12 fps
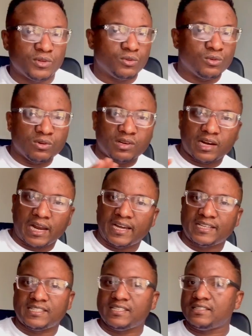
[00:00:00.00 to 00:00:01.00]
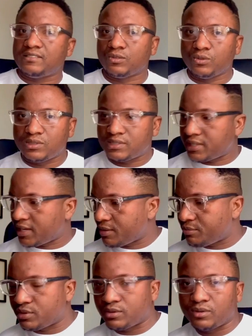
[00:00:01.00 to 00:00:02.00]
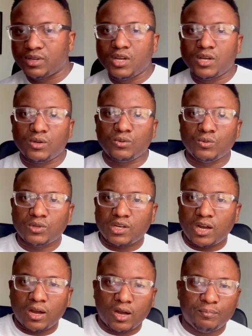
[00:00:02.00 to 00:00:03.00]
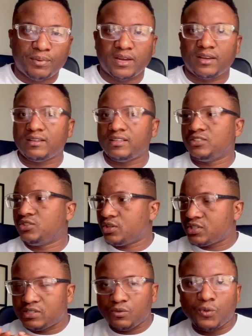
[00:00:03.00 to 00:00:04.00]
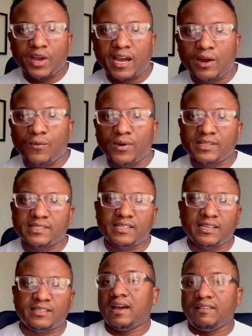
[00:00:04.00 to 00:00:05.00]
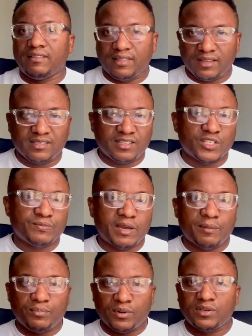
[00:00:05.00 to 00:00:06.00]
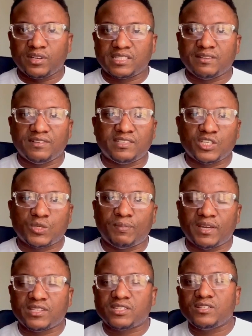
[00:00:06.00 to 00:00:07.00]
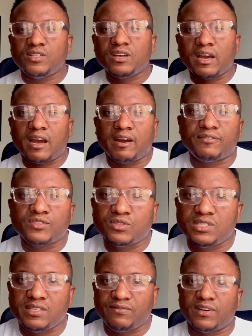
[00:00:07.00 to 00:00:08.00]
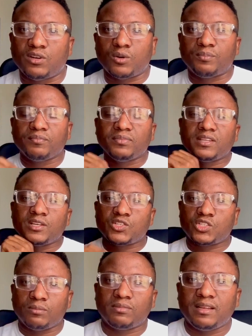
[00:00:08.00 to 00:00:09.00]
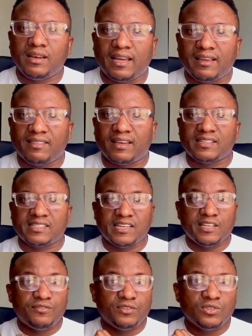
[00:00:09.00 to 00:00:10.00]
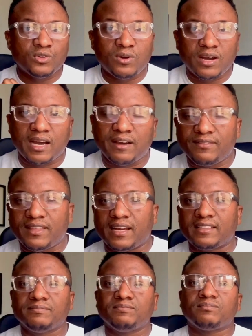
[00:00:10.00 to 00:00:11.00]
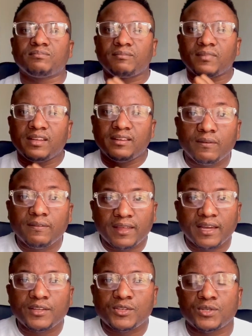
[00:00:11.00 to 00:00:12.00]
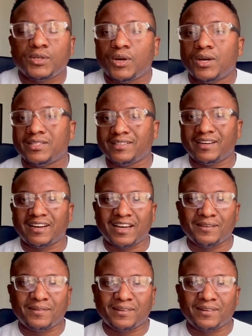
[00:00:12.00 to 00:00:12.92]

good lighting, good table, good carpet, just the way I want it. And this is my productivity space. You have to develop something like that. And if you don't have that, then you should go to the library.